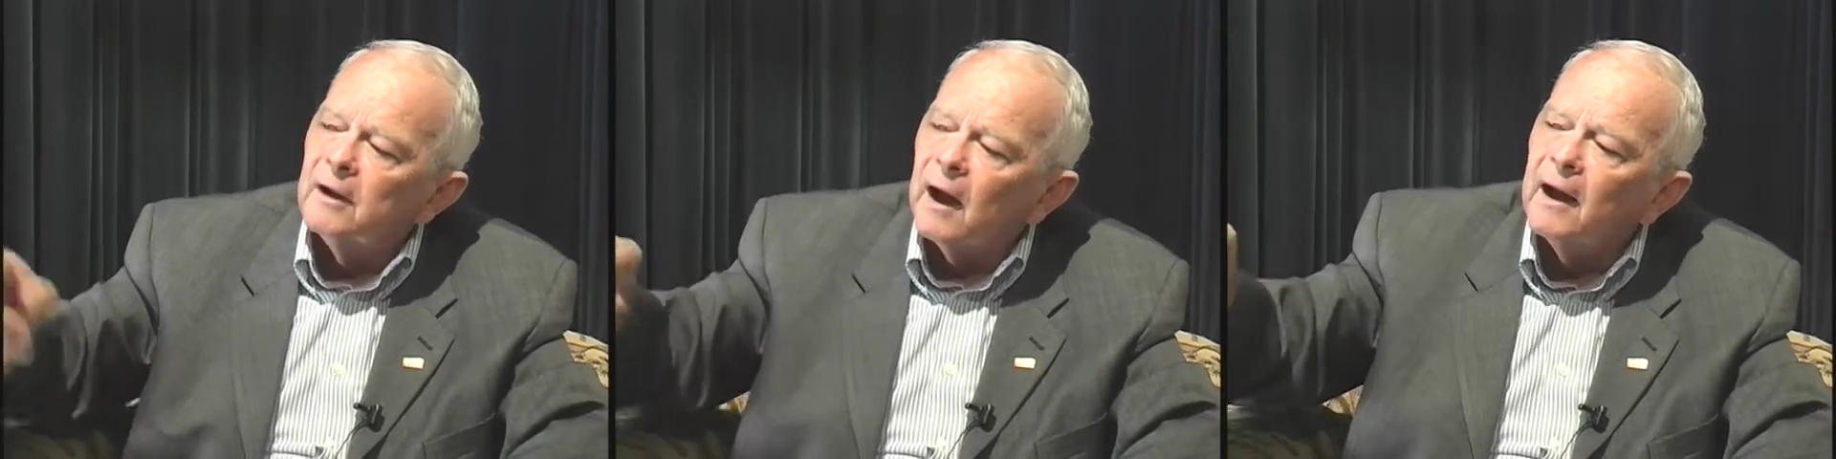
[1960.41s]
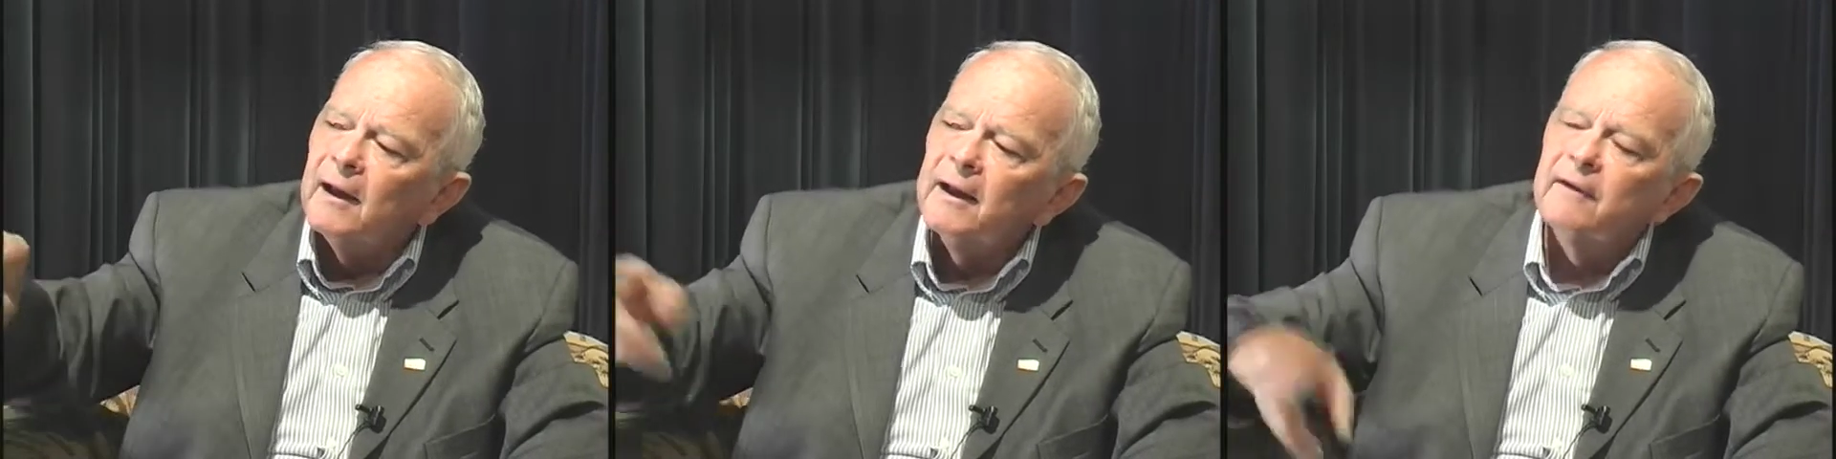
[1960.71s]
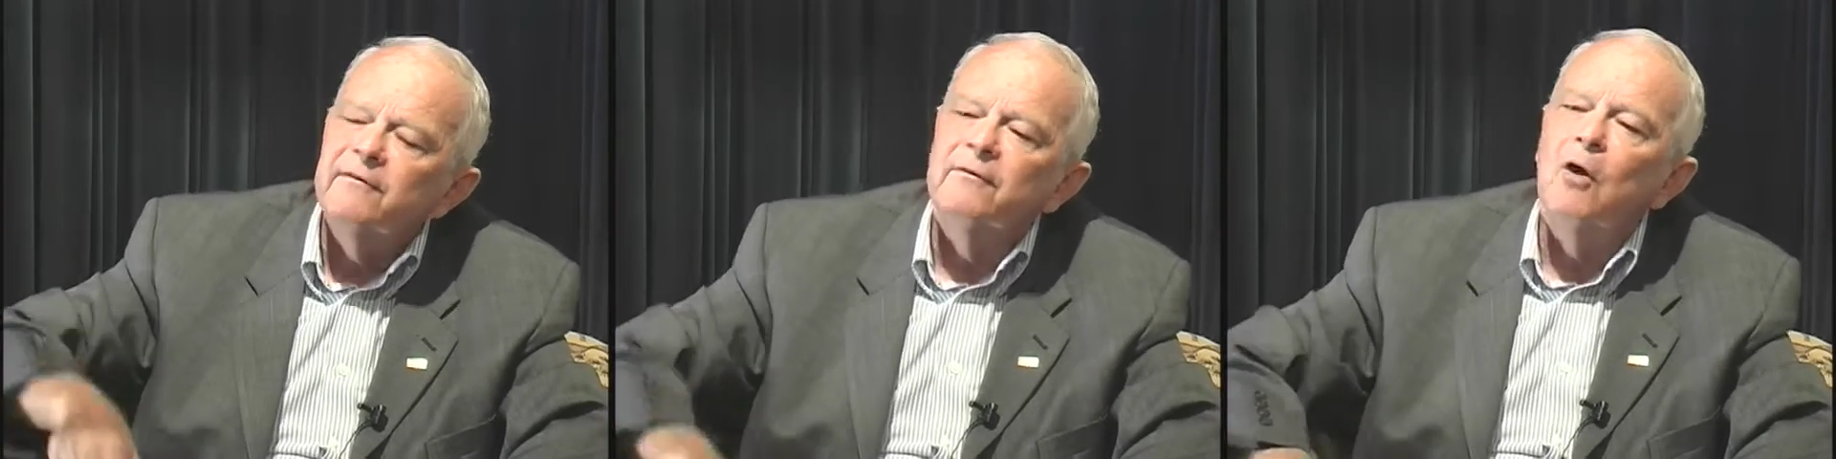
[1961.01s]
I
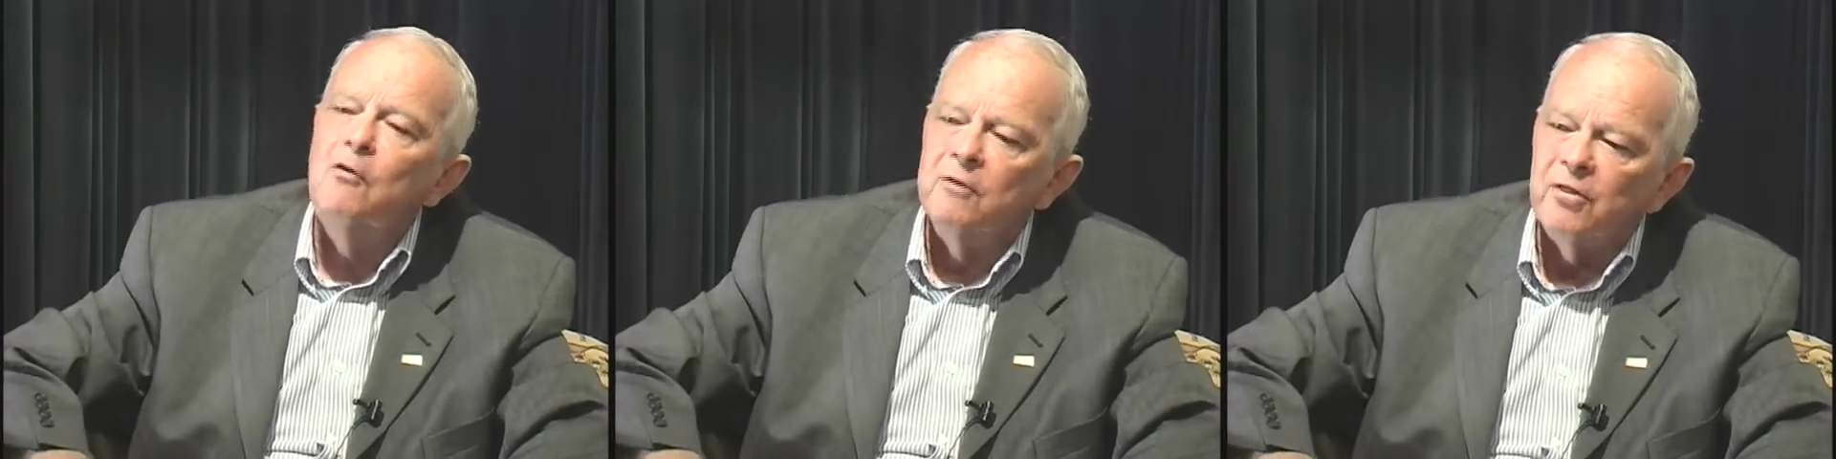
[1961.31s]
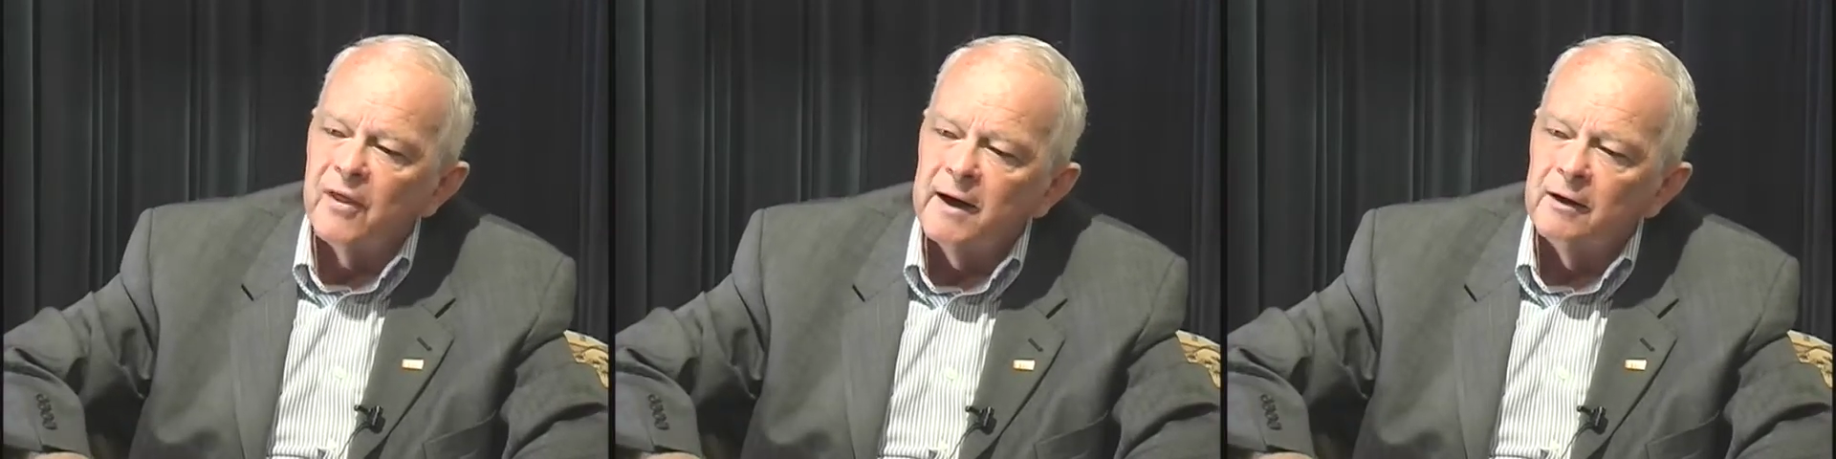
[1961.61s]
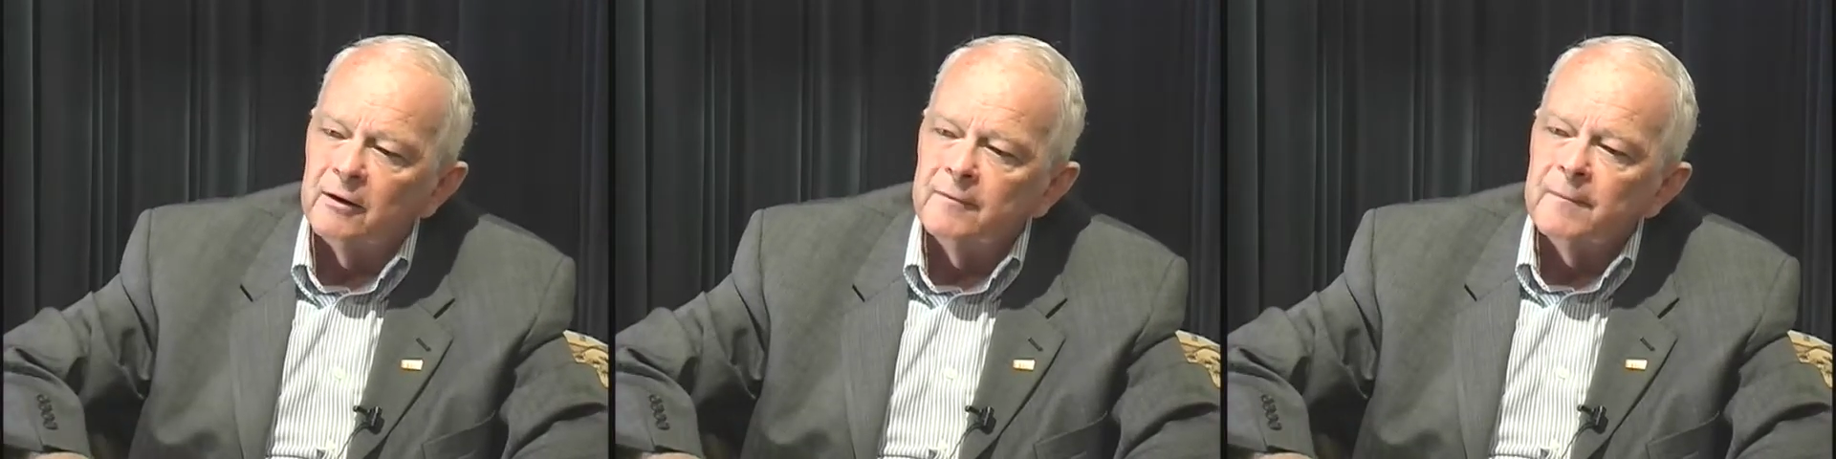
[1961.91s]
have over
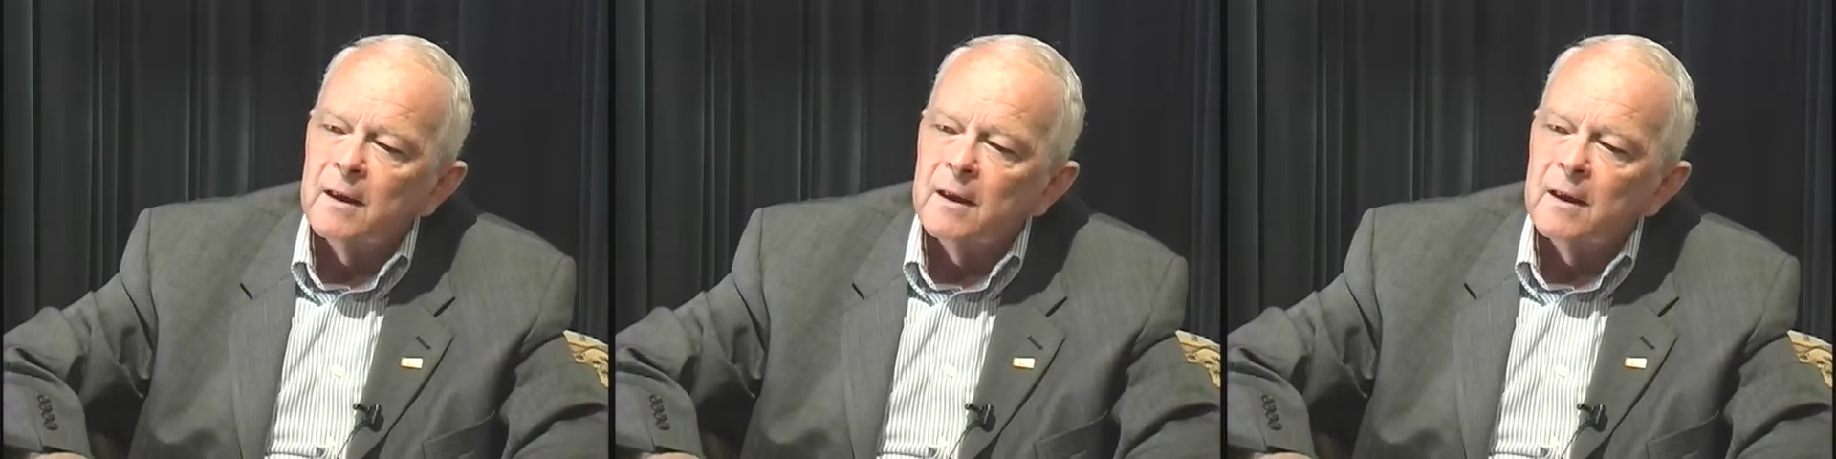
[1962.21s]
there